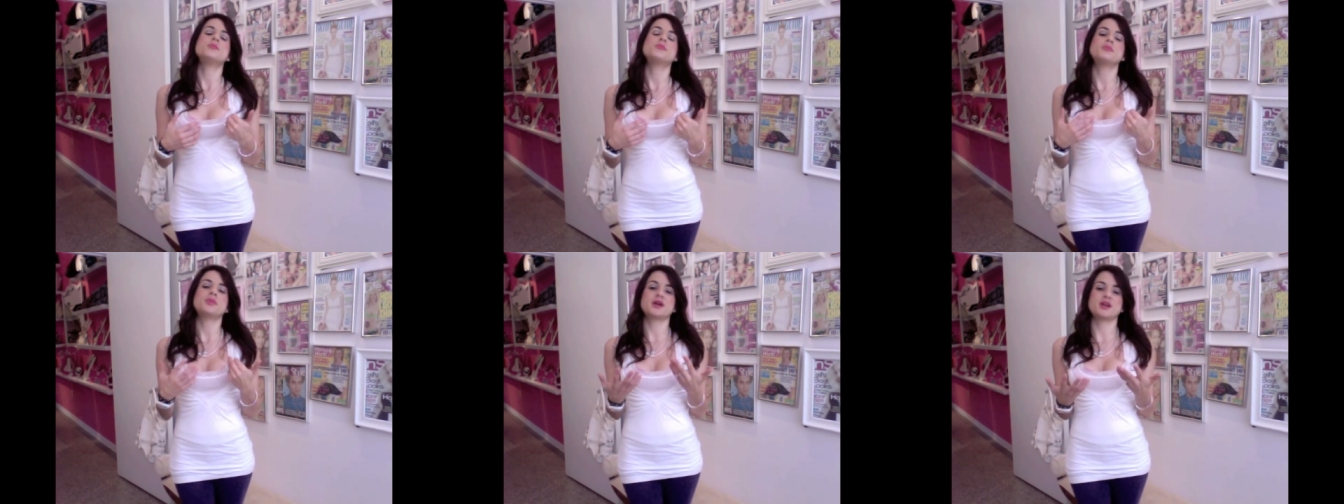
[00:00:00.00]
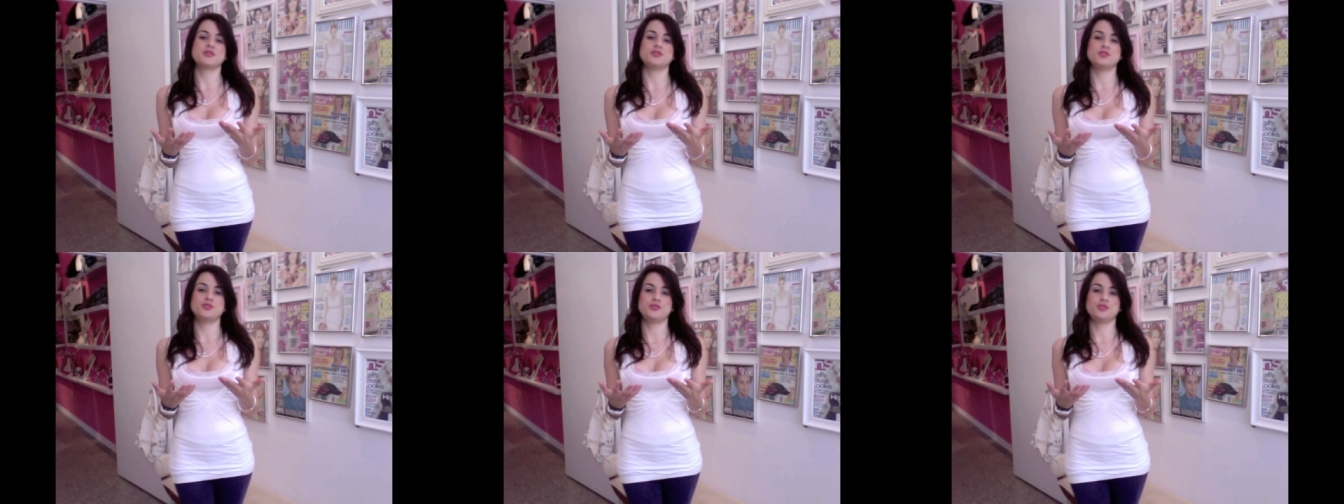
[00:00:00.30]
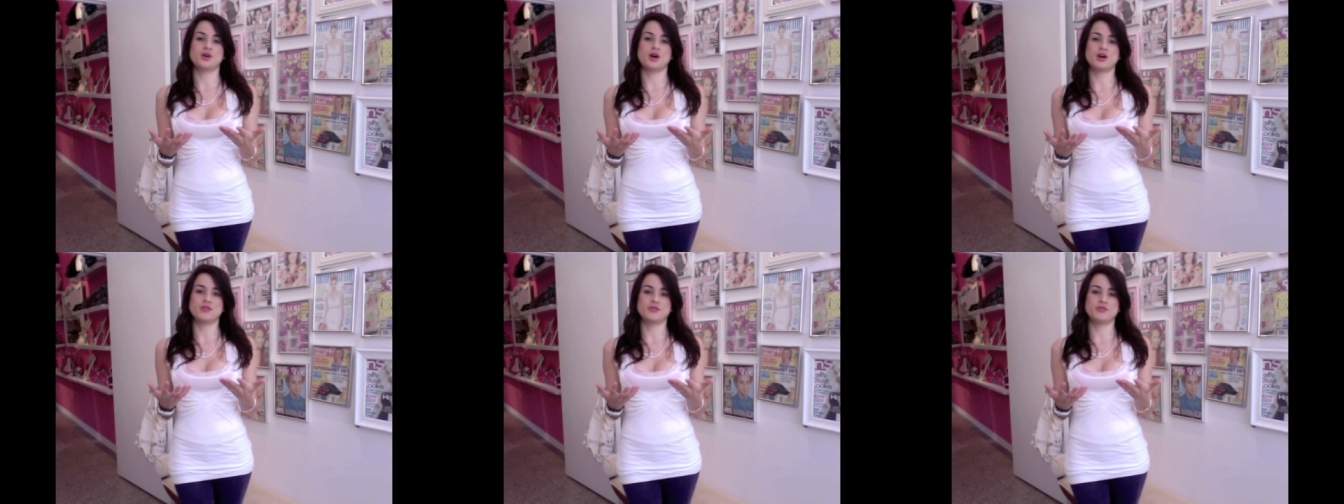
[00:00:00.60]
But if you
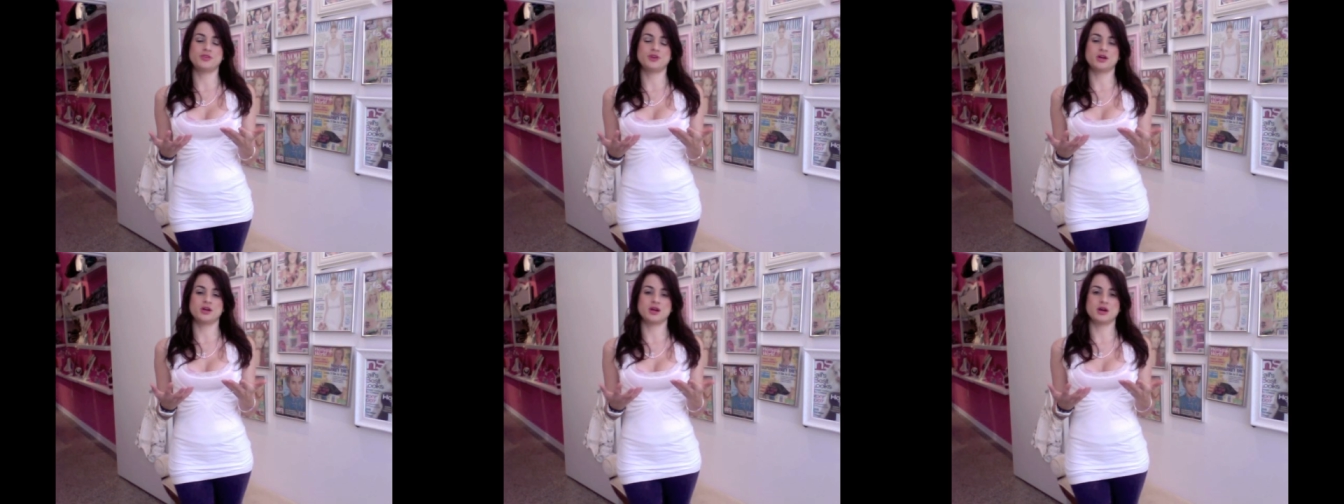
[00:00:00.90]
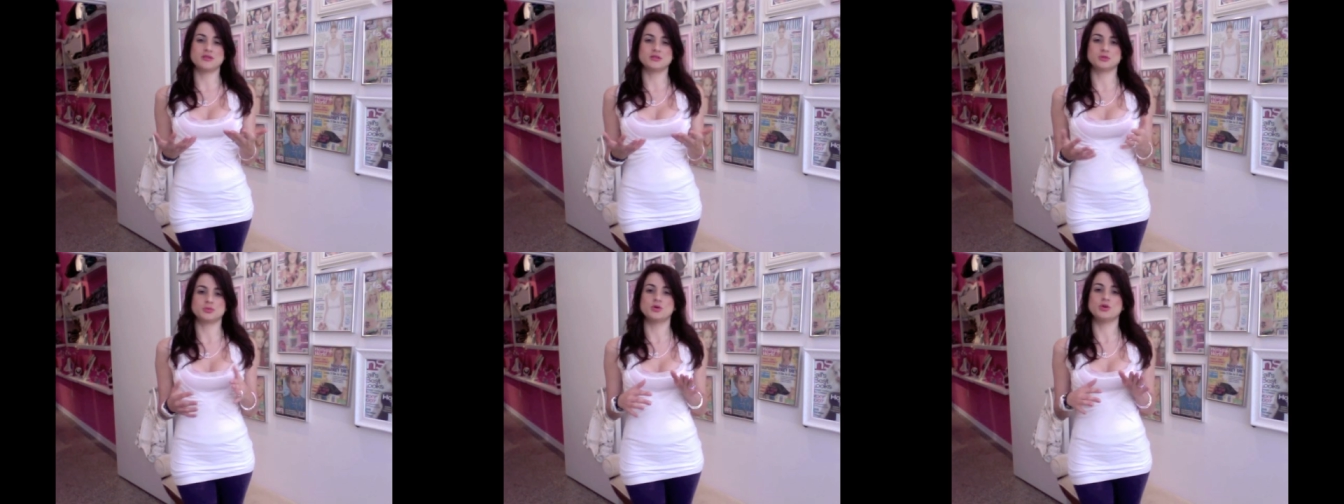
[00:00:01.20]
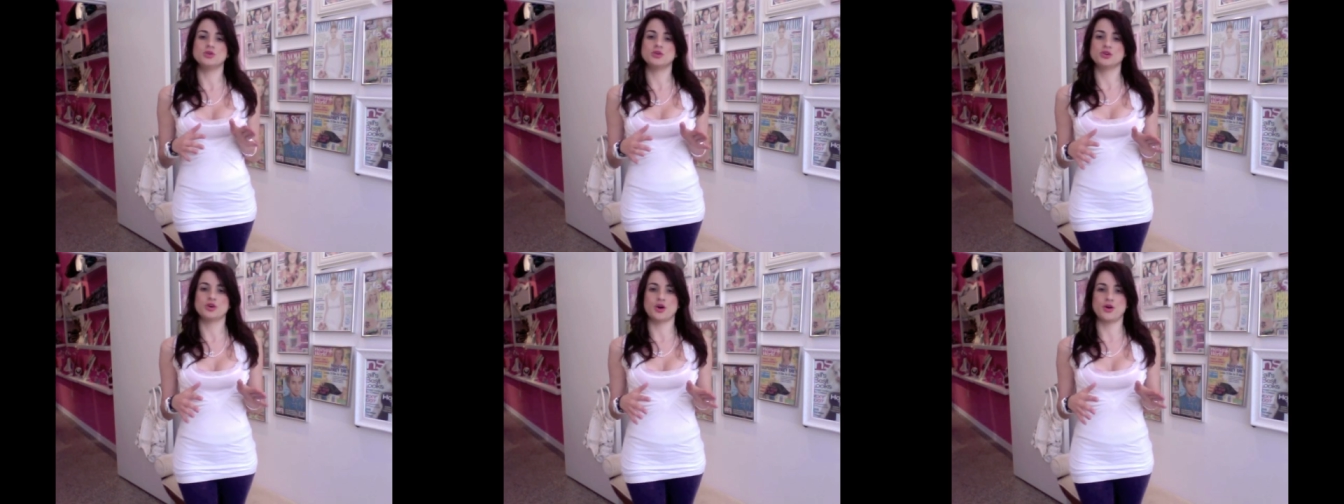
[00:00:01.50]
feel
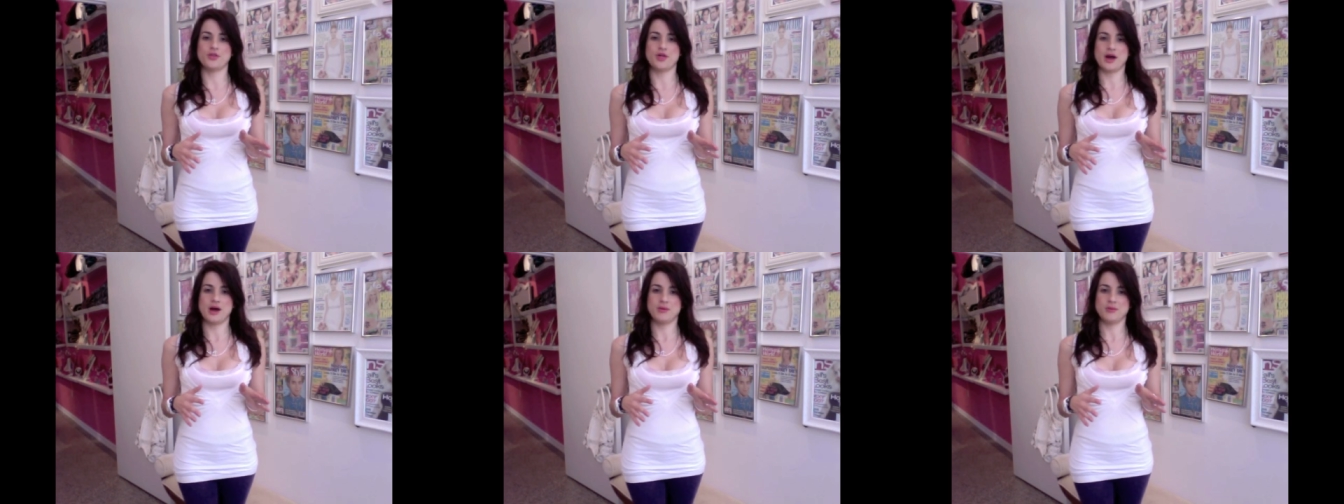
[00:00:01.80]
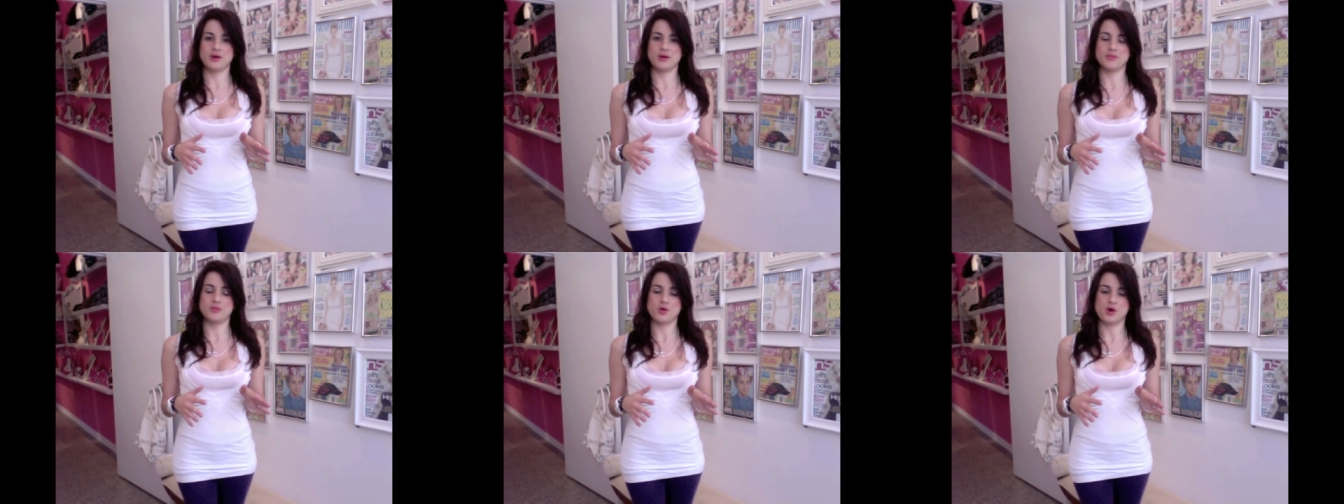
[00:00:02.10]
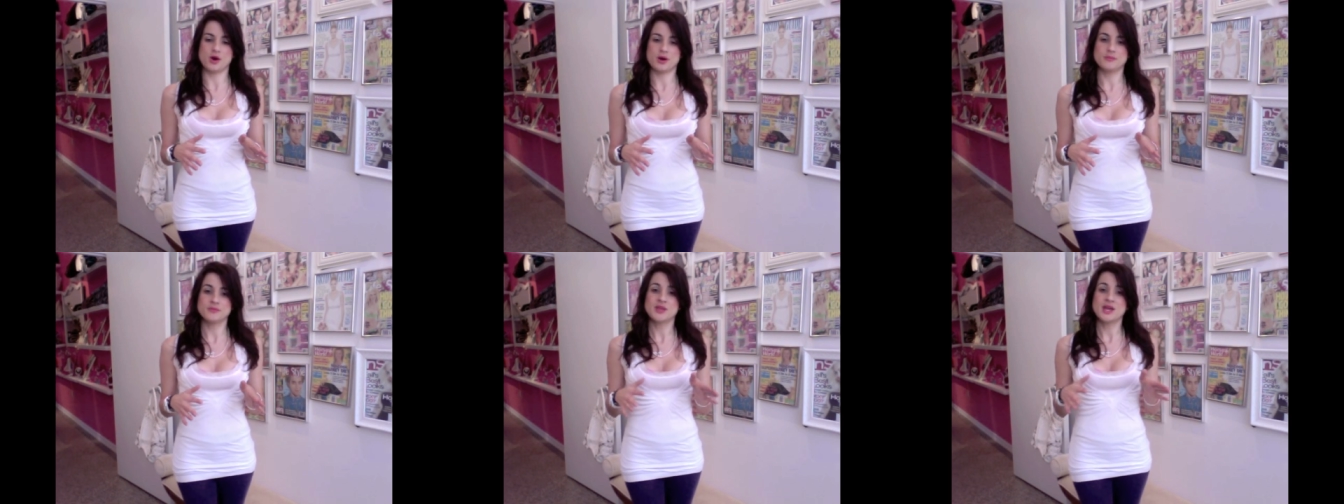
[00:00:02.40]
uncomfortable, go that way
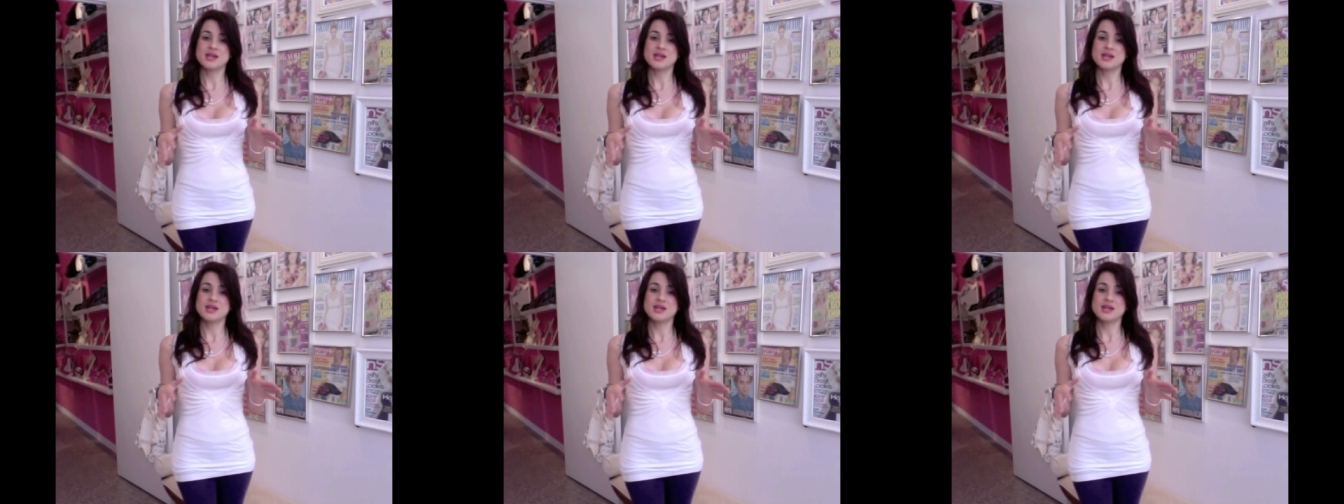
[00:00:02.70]
more.